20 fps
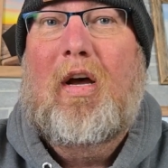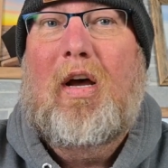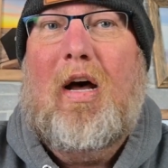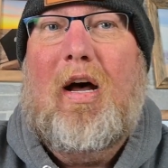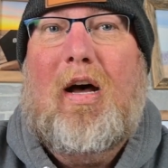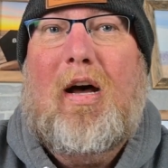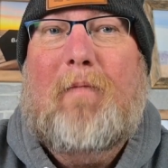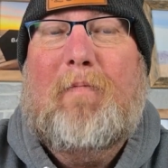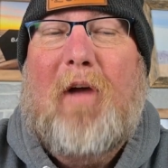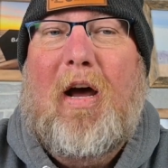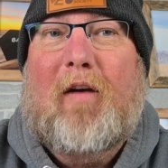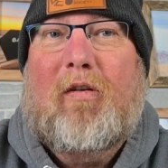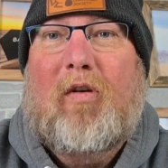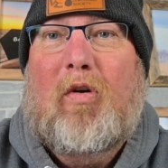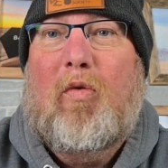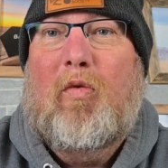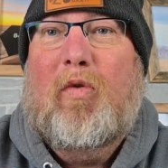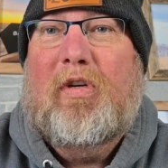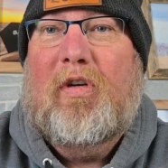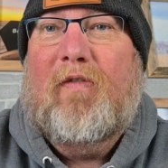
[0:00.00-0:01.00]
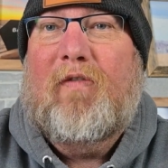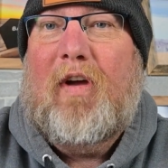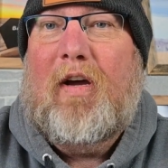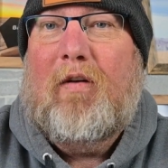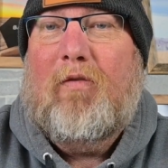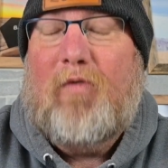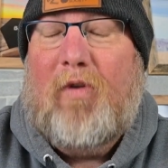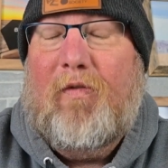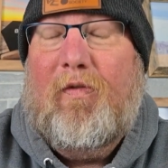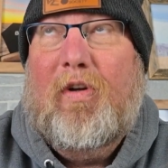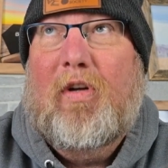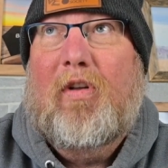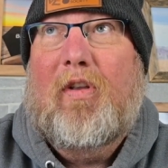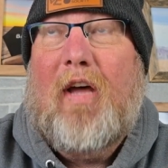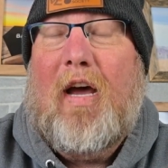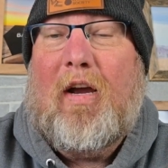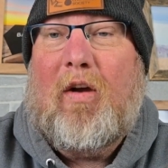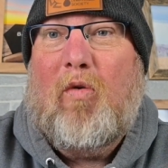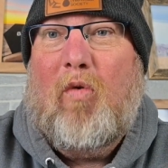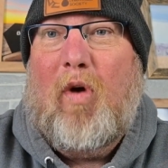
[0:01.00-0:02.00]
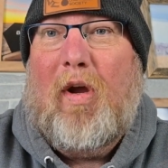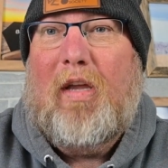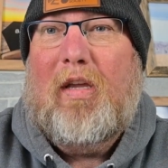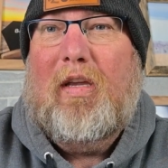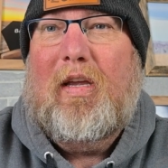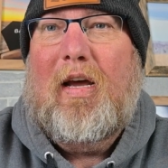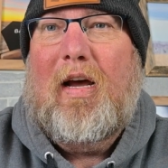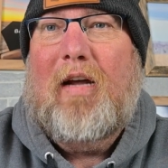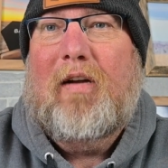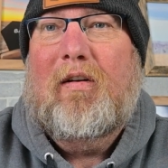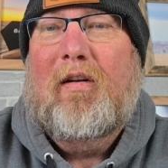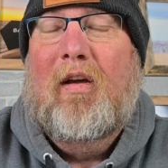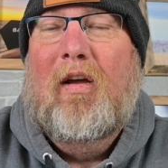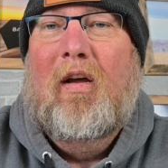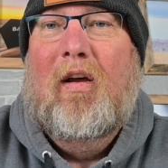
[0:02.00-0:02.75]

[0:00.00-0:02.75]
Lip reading: I'm not going to reveal that quite yet.